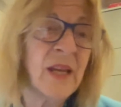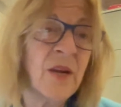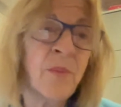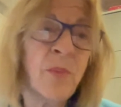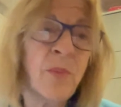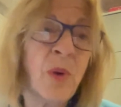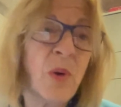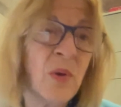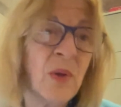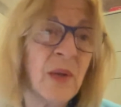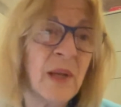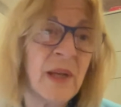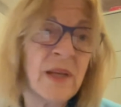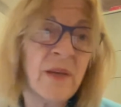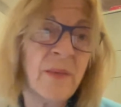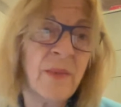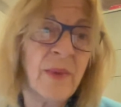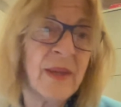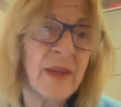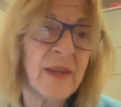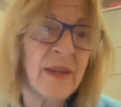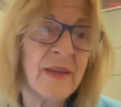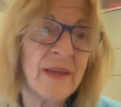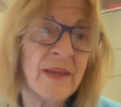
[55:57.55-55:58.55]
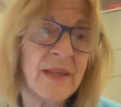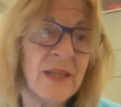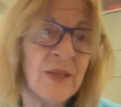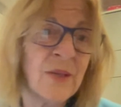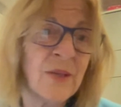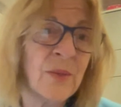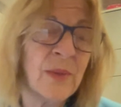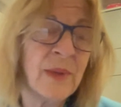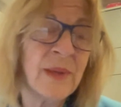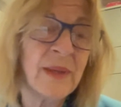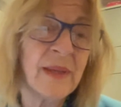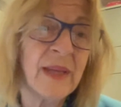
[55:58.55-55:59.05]
are appalling the way that they
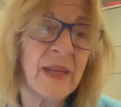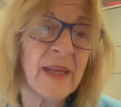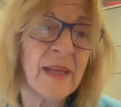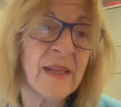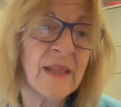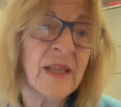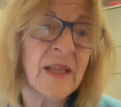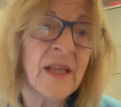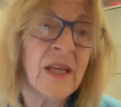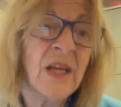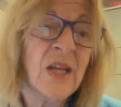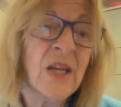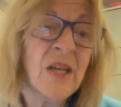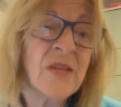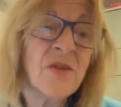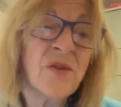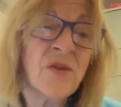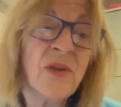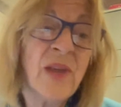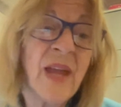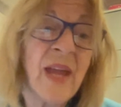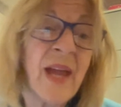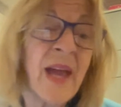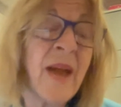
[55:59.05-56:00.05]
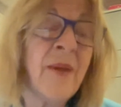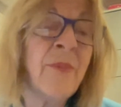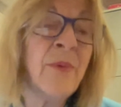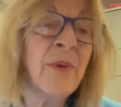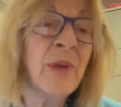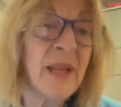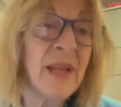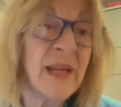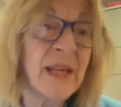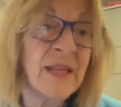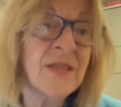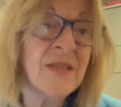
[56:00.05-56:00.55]
deal with that. So yeah, I
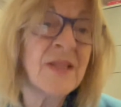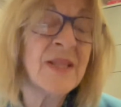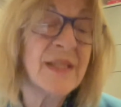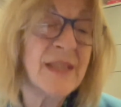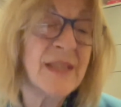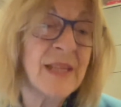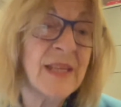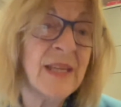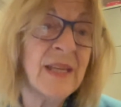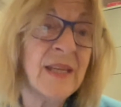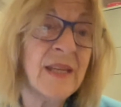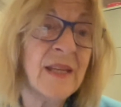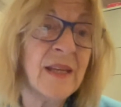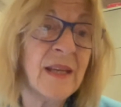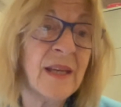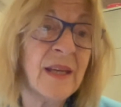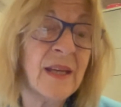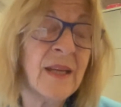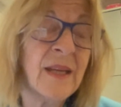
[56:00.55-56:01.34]
would like to see